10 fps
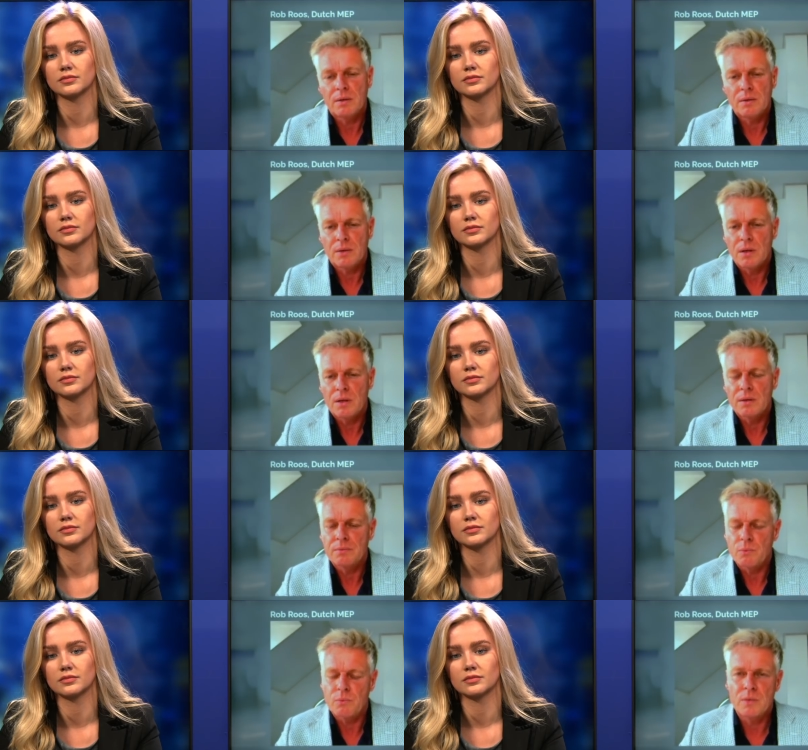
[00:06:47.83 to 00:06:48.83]
Speaker 1: now we
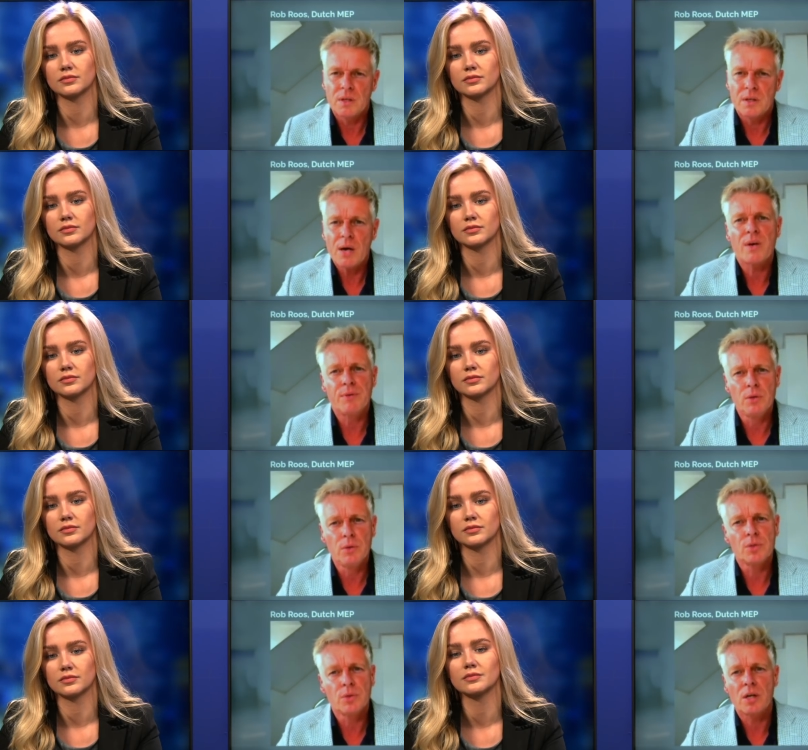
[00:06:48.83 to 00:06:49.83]
have new
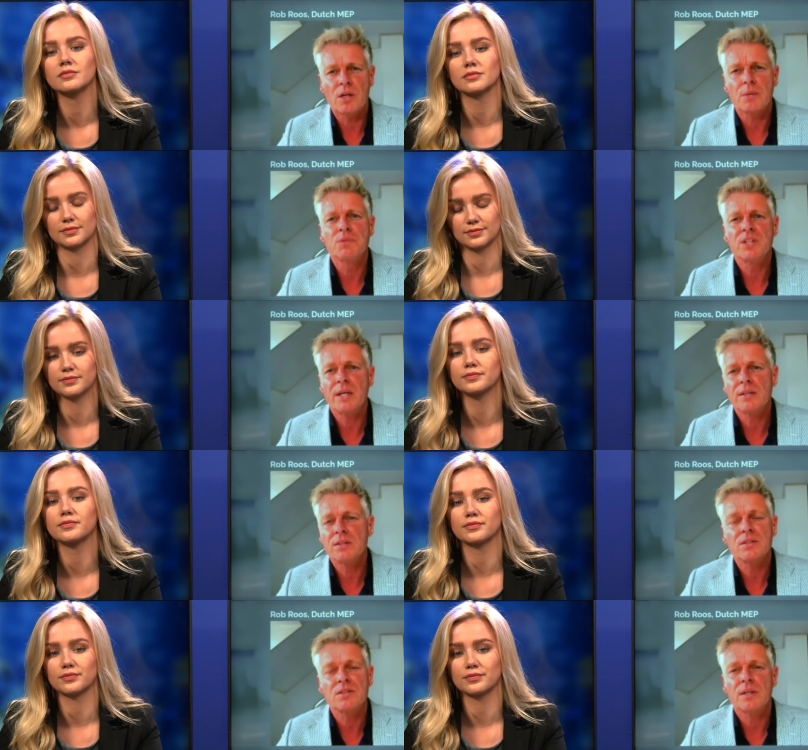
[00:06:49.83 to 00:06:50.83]
circumstances. It, it
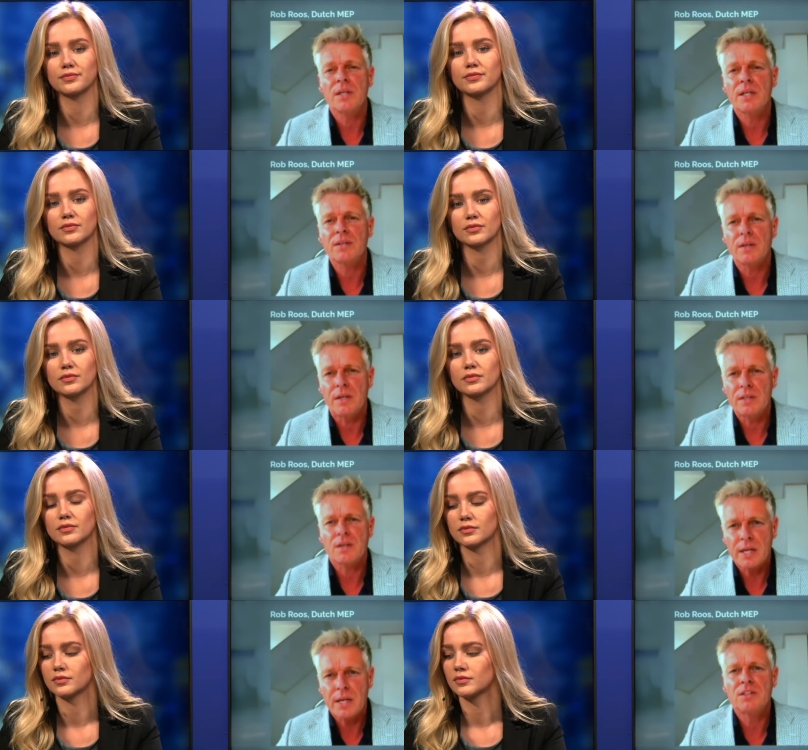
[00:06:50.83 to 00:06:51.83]
cannot disappear, and I'm
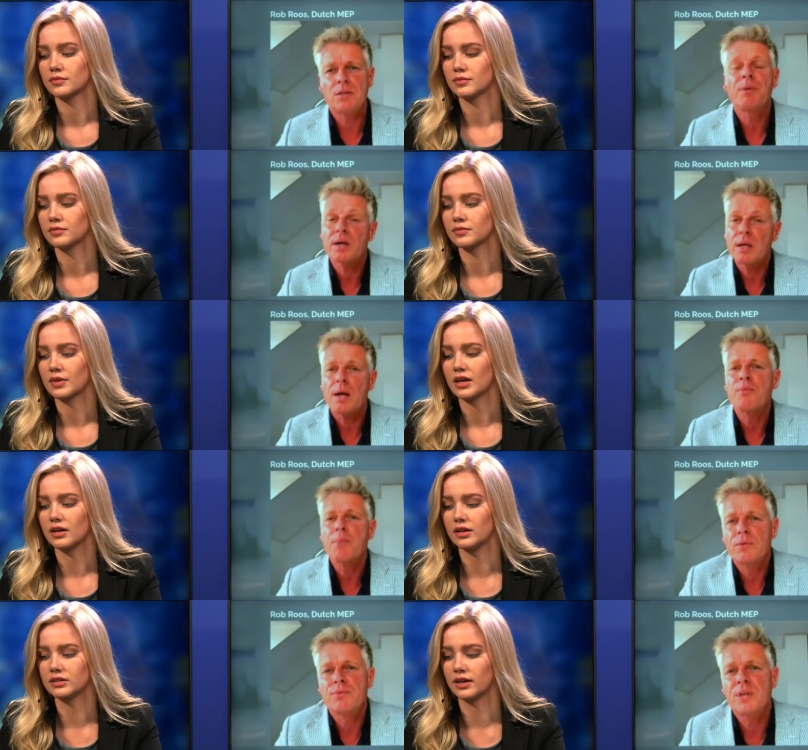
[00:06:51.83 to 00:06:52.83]
afraid of that.
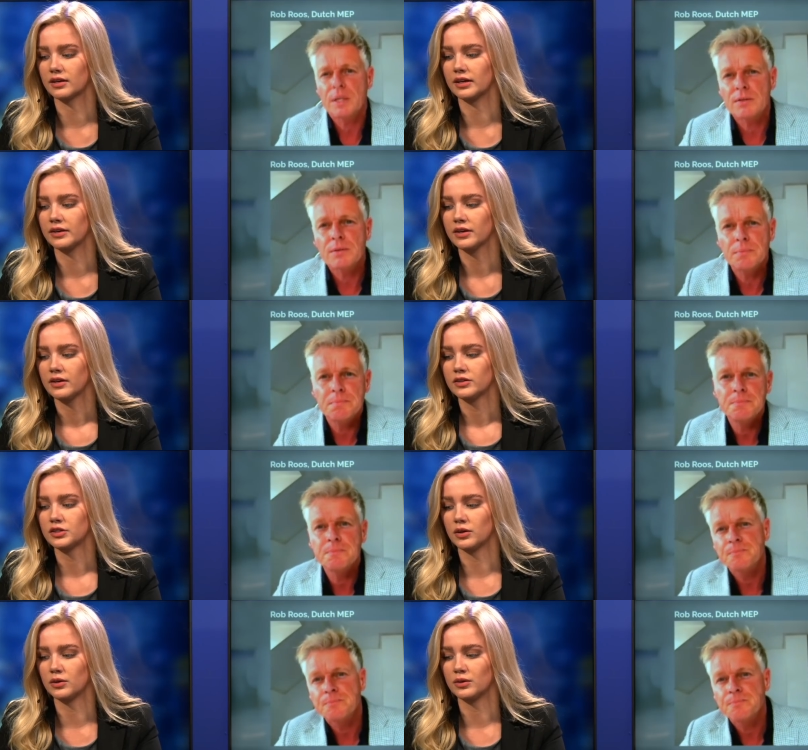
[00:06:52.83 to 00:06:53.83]
Speaker 2: Exactly.
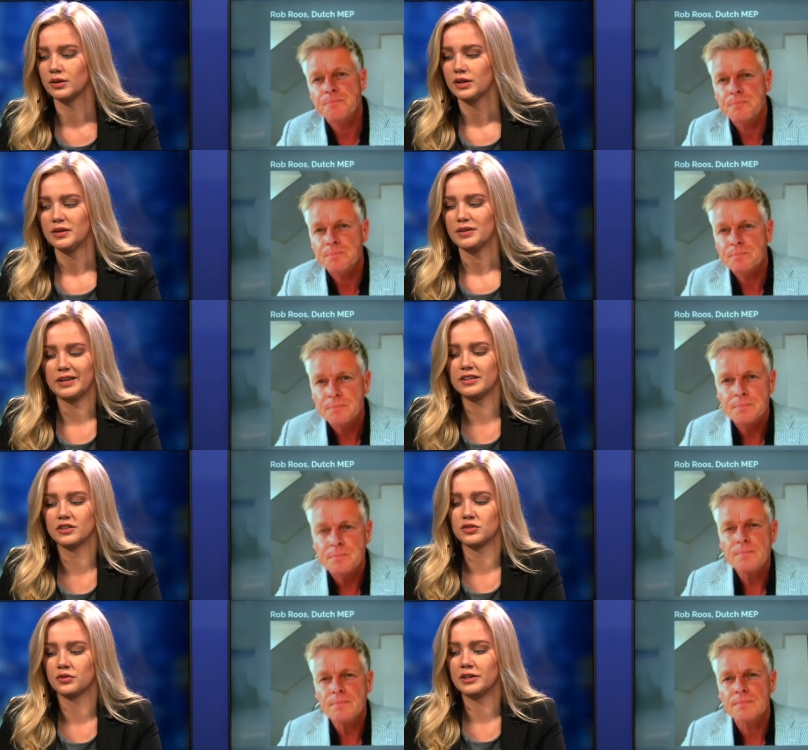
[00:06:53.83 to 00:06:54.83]
So it
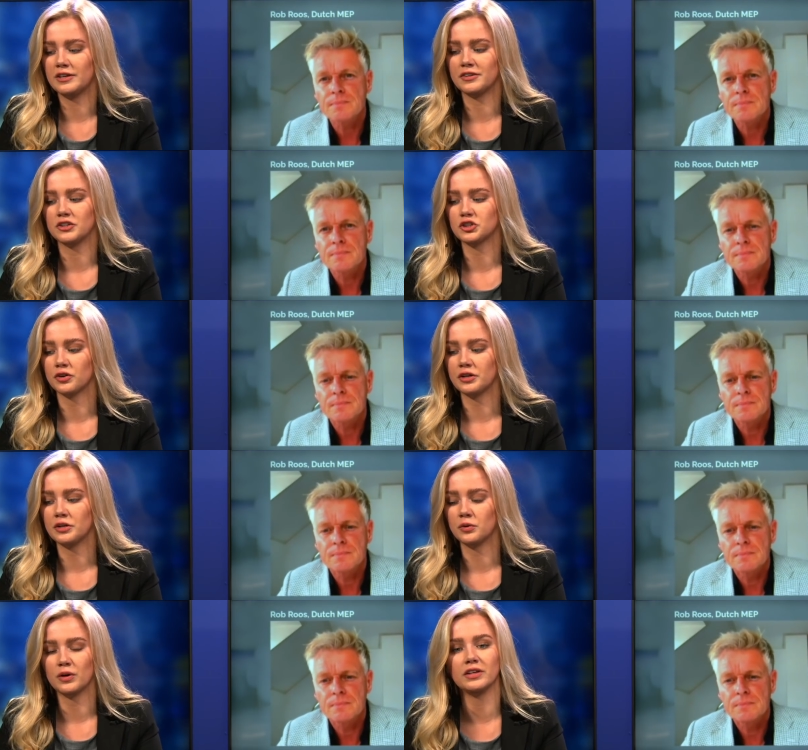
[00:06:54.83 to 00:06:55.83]
doesn't really reassure
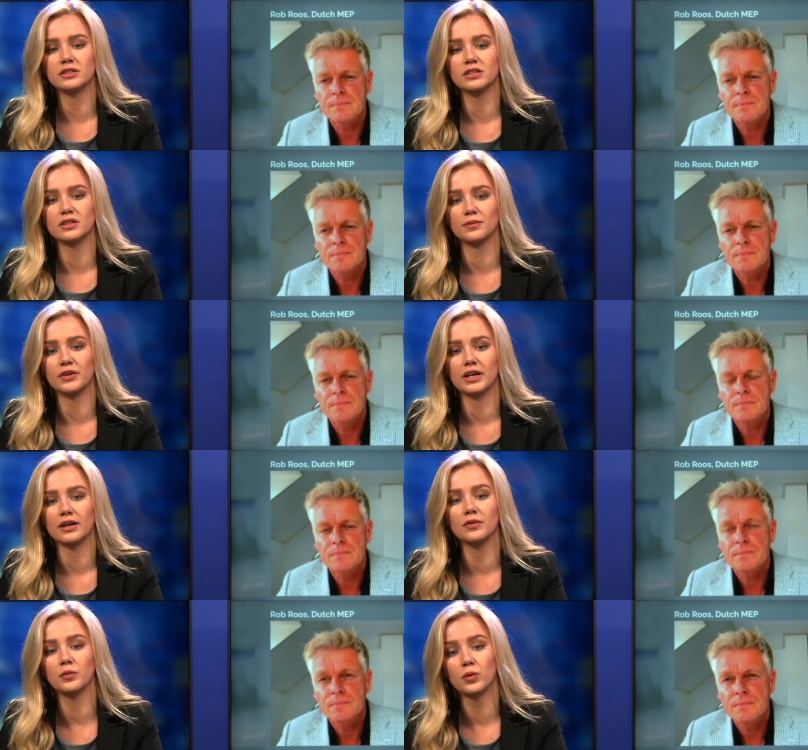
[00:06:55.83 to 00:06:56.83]
you. This is something.
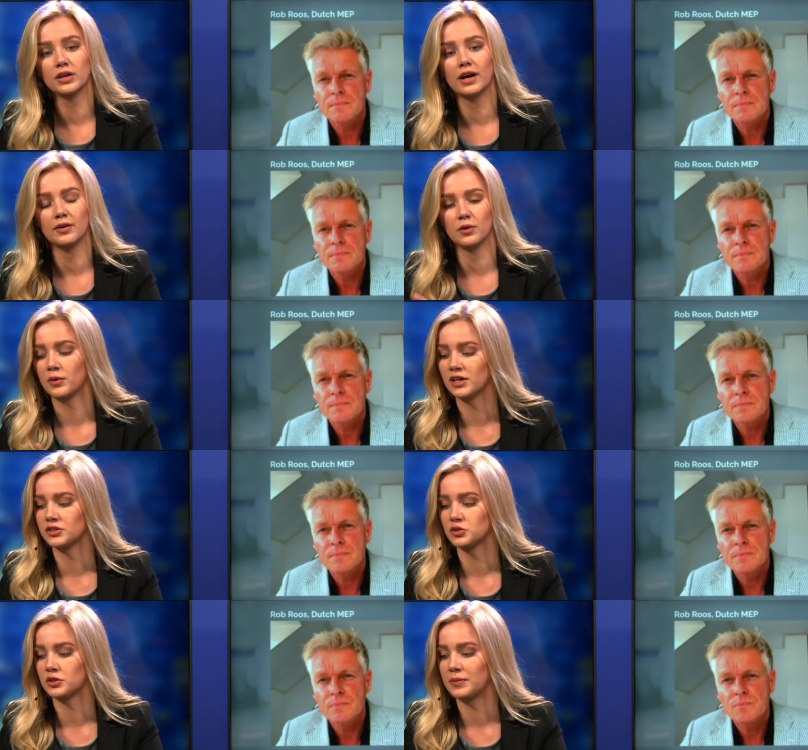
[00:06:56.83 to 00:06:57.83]
What I, I, wanted
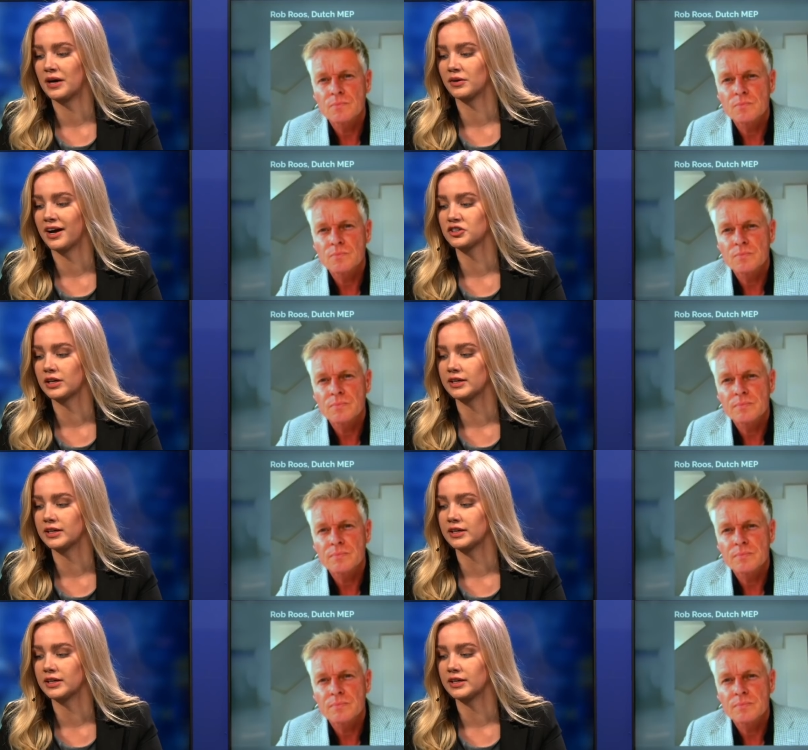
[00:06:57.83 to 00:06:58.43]
to talk about actually